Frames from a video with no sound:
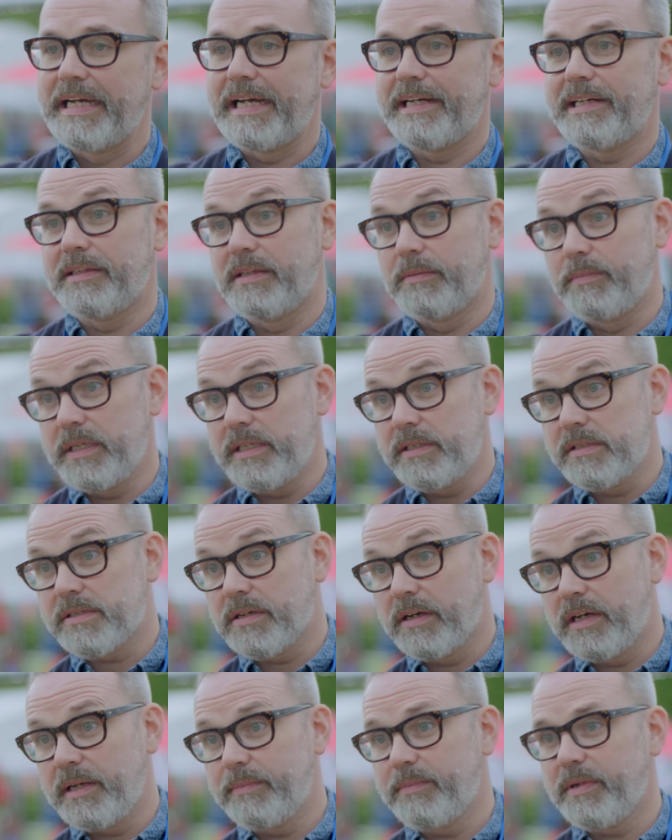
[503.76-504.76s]
And in the
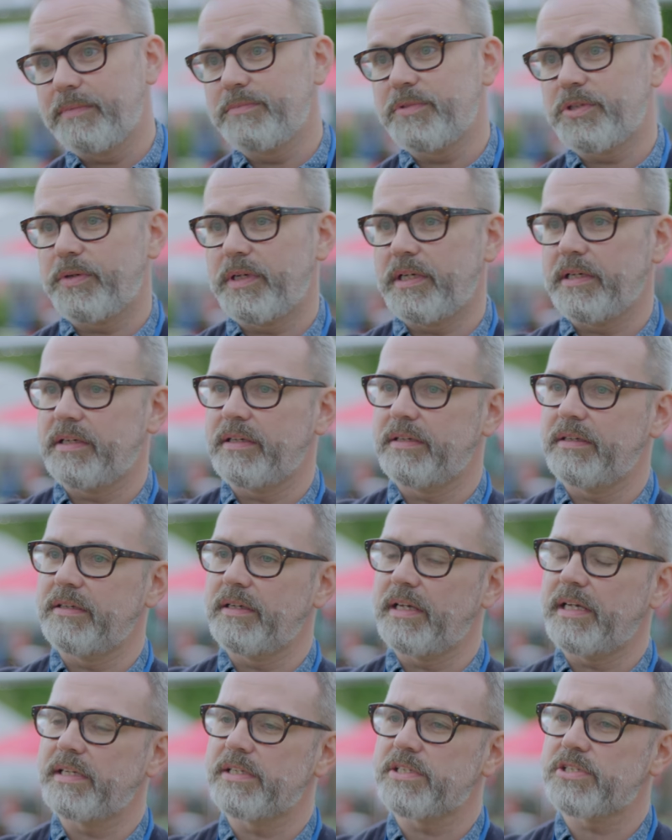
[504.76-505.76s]
meantime, I'm
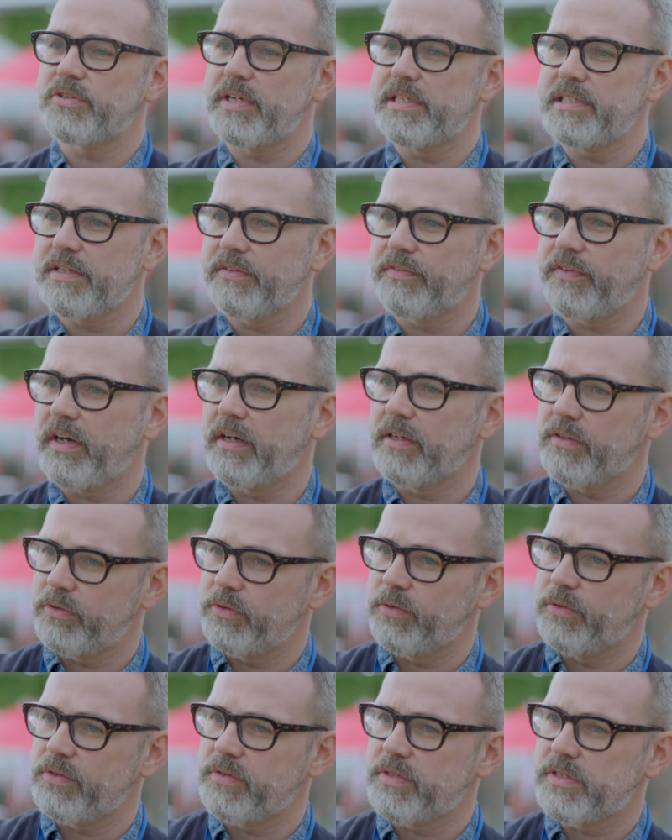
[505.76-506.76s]
doing illustrating for other
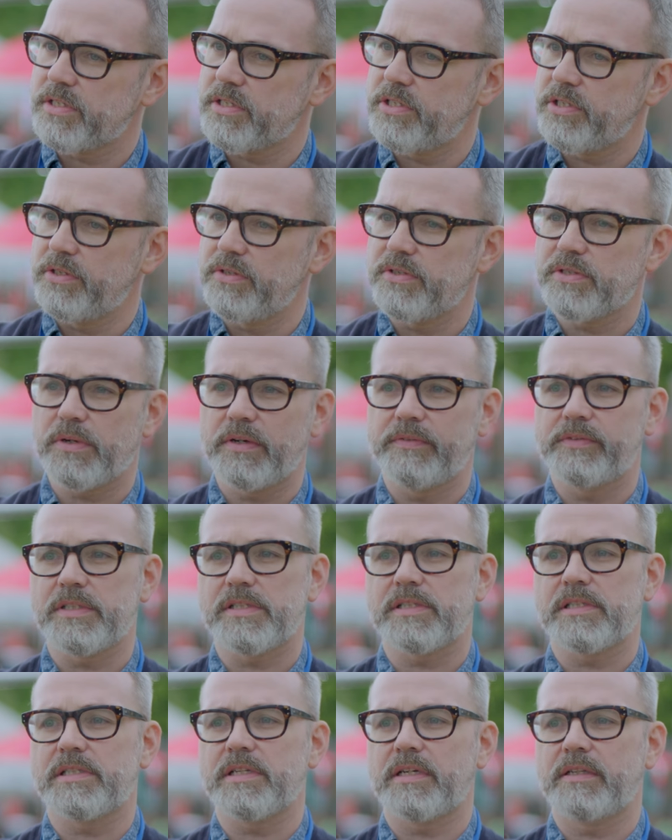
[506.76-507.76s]
authors too. So I've
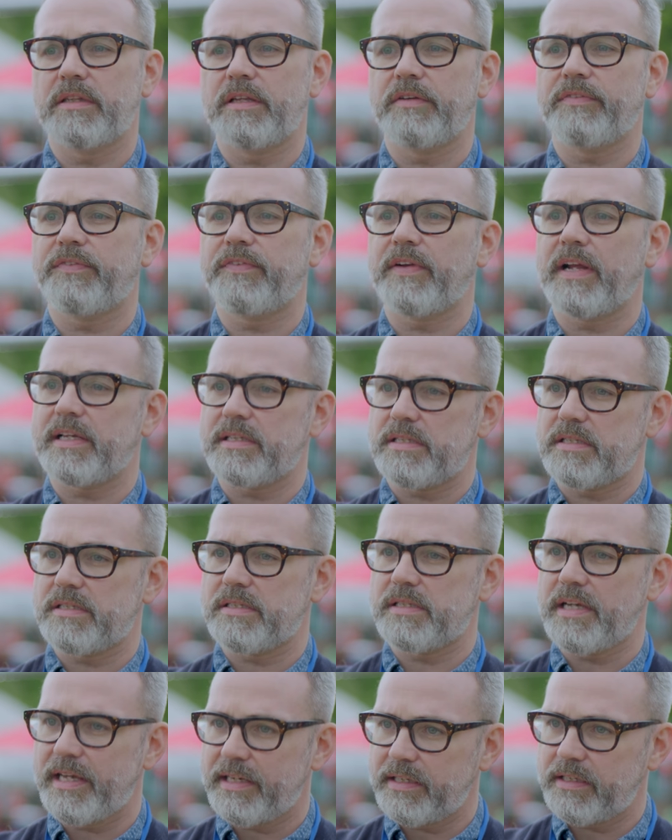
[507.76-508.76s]
just done the Flat
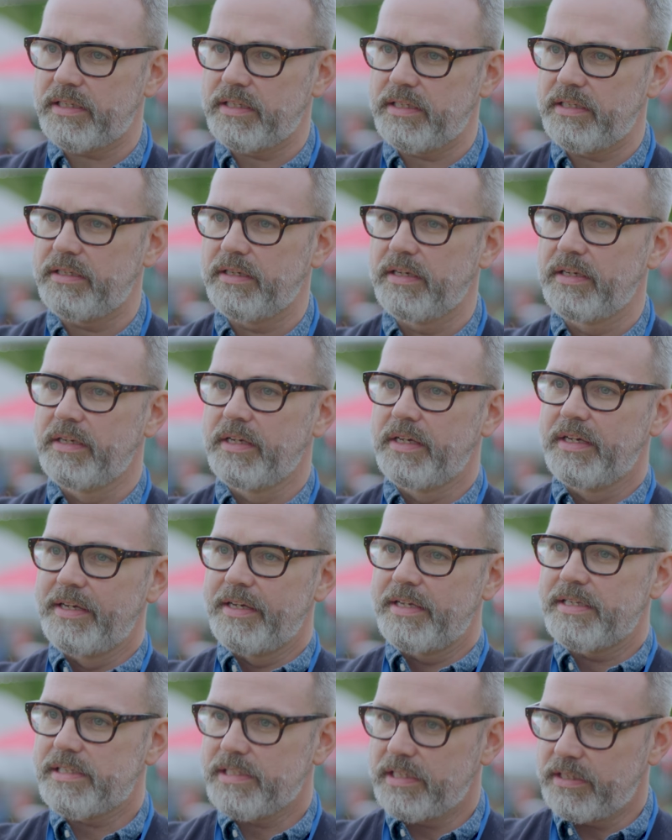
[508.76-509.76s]
Stanley
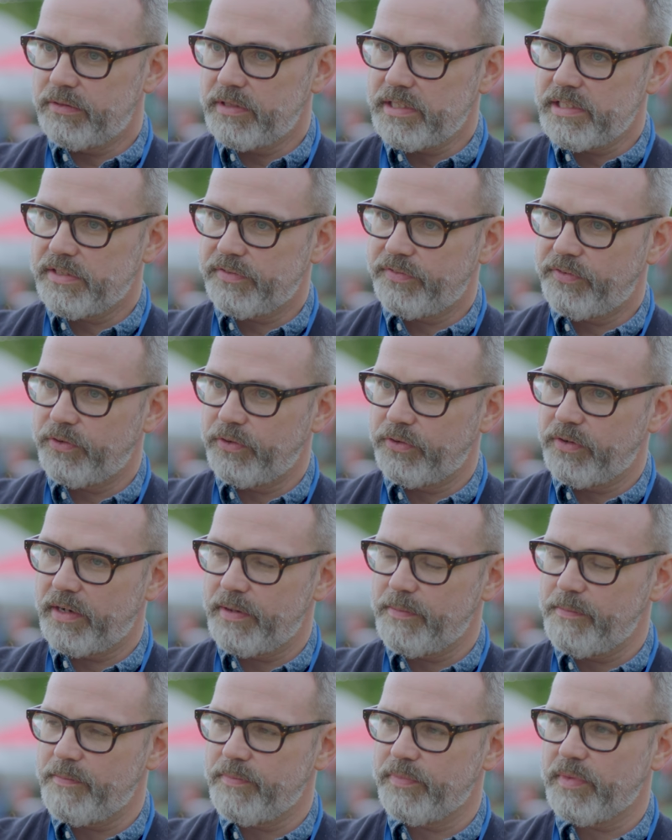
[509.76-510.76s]
series
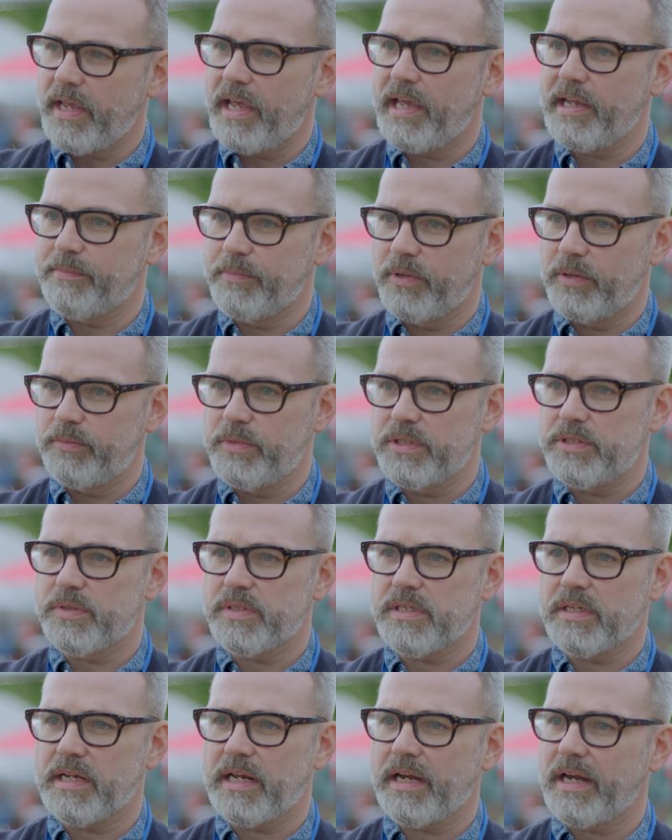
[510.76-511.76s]
for Egmont, which
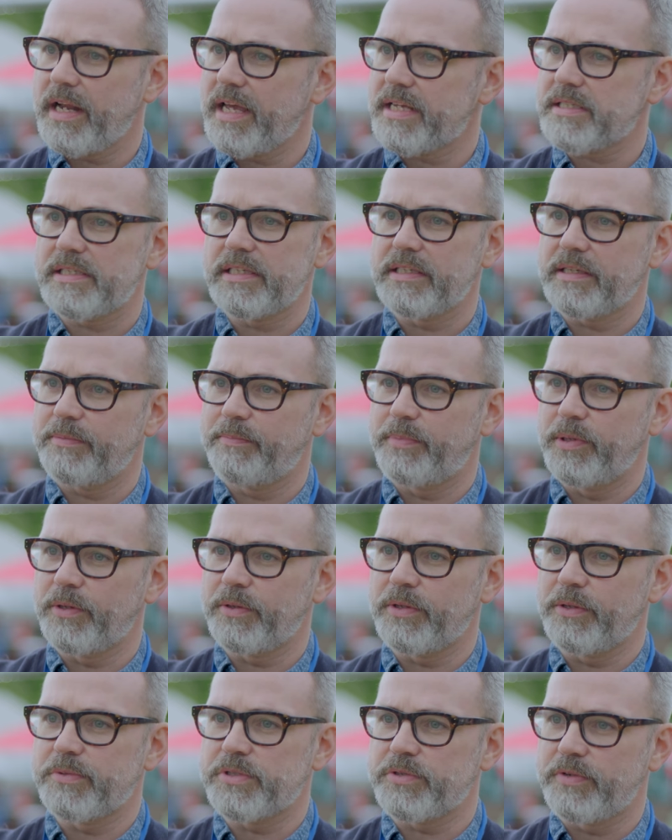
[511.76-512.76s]
was a classic book
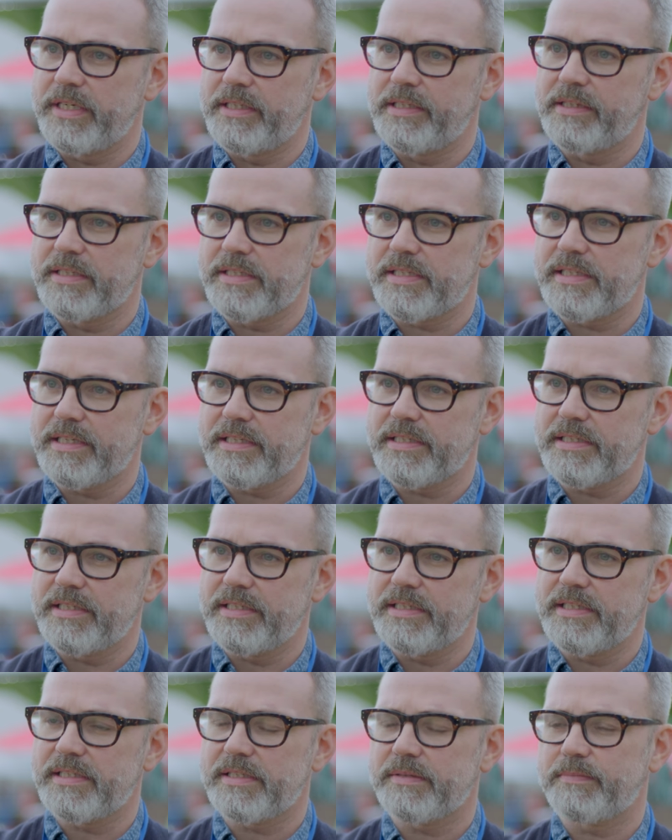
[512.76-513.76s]
that was written in the
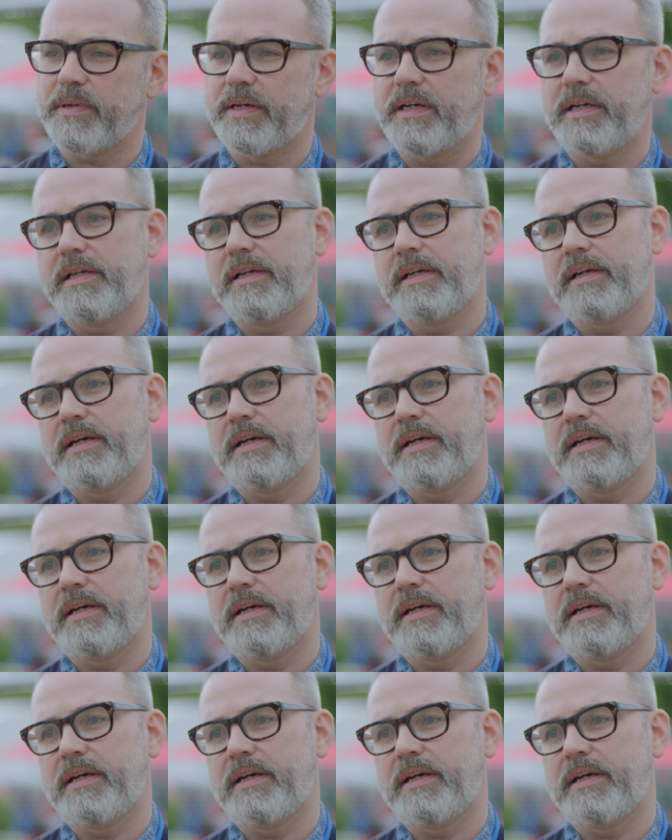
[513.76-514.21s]
60s by